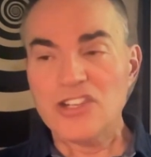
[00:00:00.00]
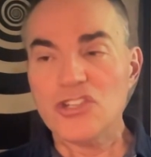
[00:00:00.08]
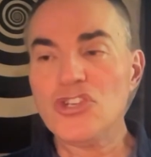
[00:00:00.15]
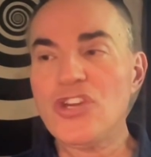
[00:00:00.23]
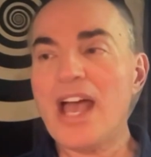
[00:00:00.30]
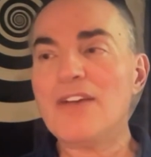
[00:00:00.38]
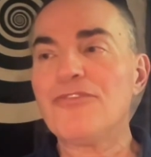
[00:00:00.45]

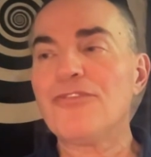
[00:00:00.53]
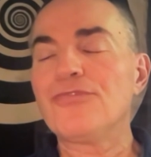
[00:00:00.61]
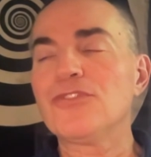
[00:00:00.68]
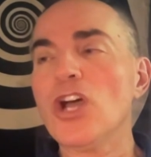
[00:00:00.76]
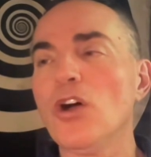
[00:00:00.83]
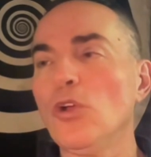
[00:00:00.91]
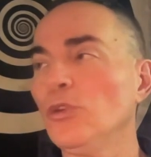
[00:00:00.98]
Jeff
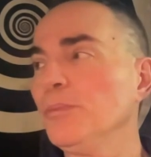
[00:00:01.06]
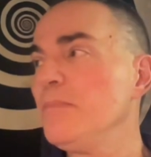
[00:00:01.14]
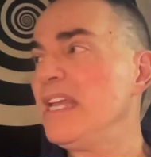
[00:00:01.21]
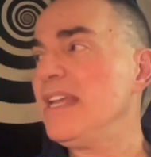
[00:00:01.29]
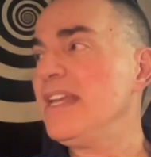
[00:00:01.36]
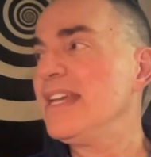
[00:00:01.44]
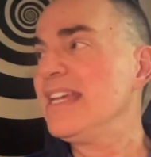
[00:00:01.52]
told
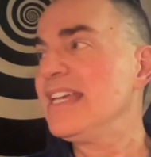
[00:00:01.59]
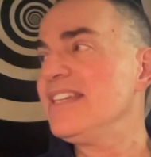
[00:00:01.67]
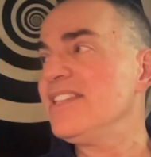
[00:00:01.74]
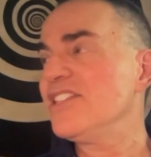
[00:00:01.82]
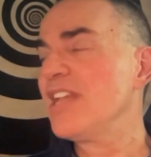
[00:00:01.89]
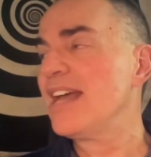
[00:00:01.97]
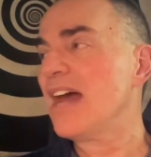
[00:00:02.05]
me, he
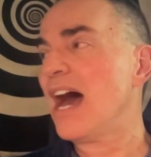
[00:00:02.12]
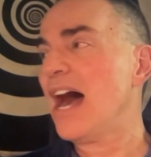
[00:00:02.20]
said,